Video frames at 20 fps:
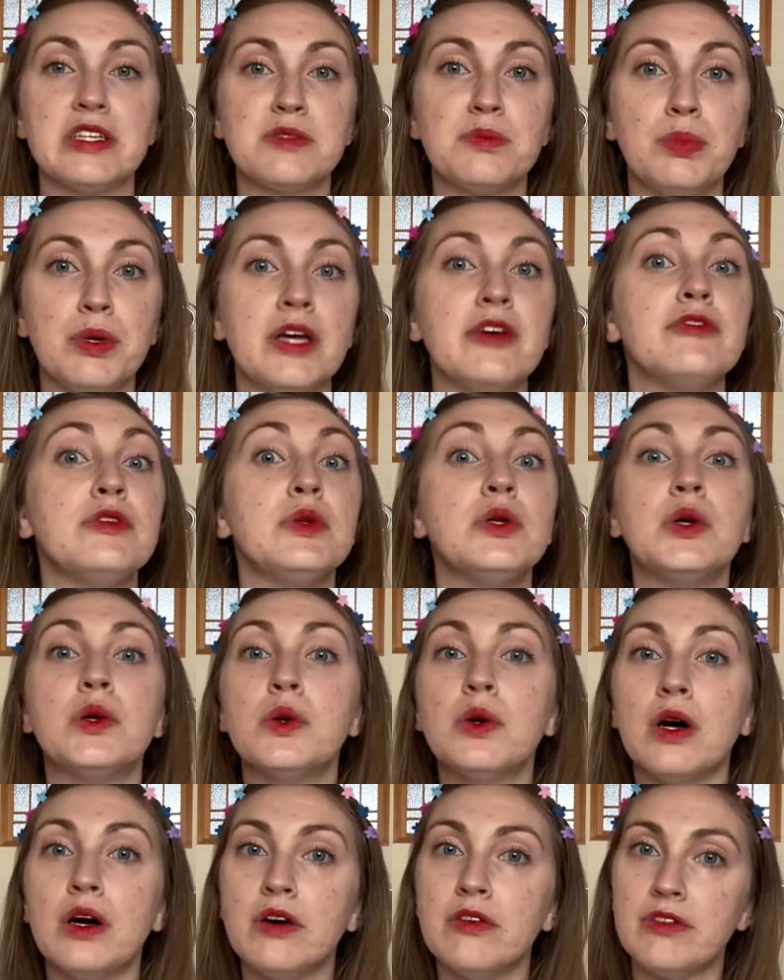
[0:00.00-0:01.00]
But if you know
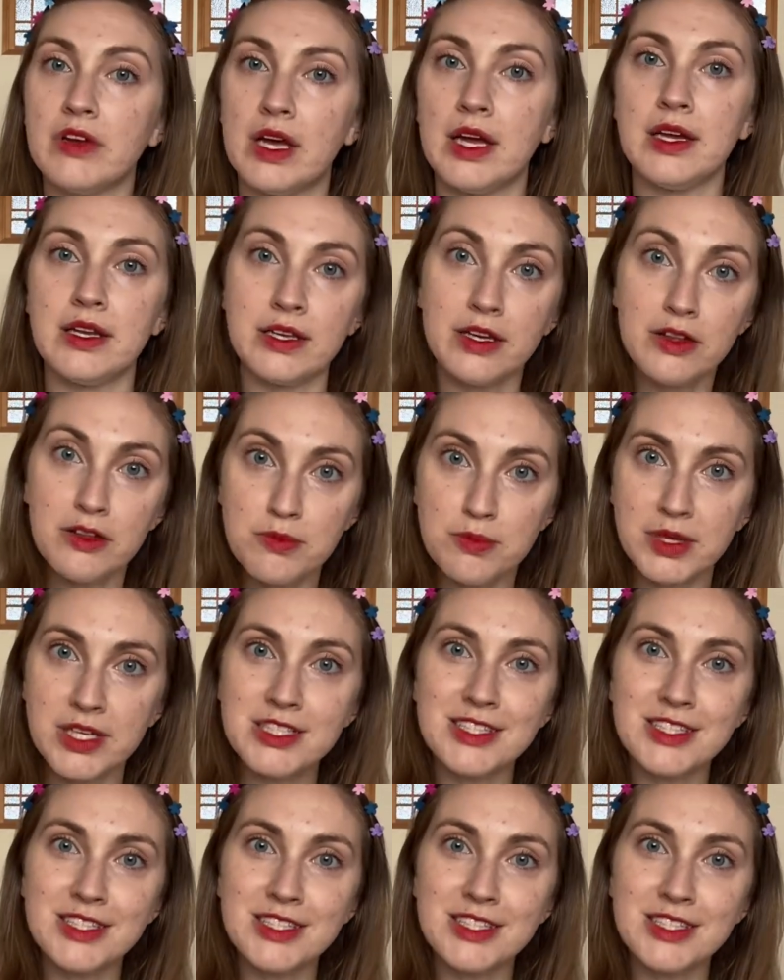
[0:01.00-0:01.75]
of any other place,